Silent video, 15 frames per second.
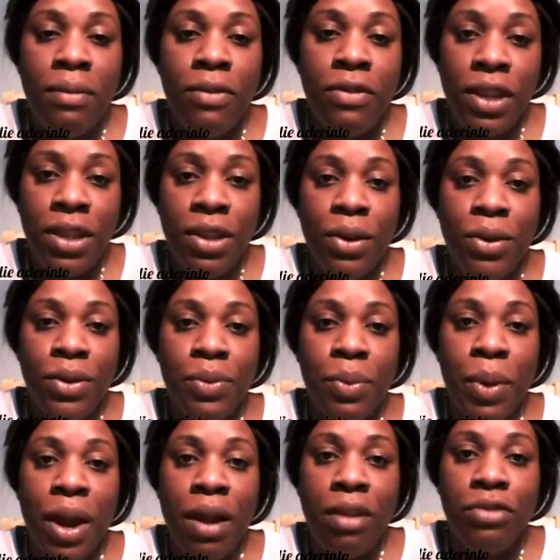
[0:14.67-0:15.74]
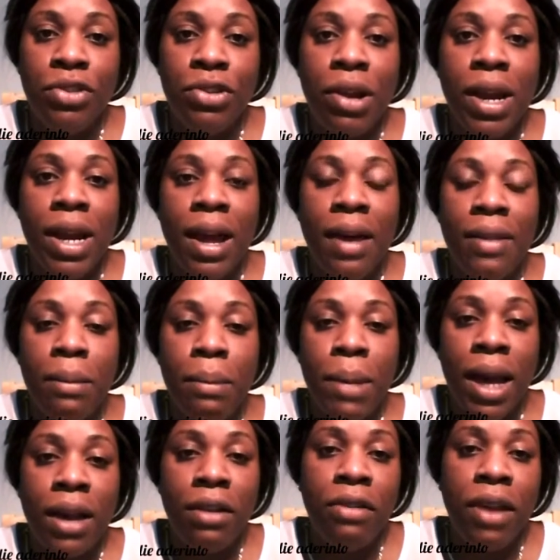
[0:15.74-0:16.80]
videos where I've tried out the
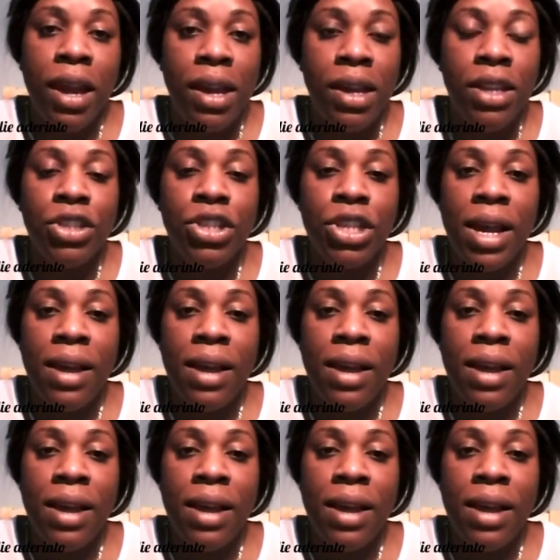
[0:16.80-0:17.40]
MAC range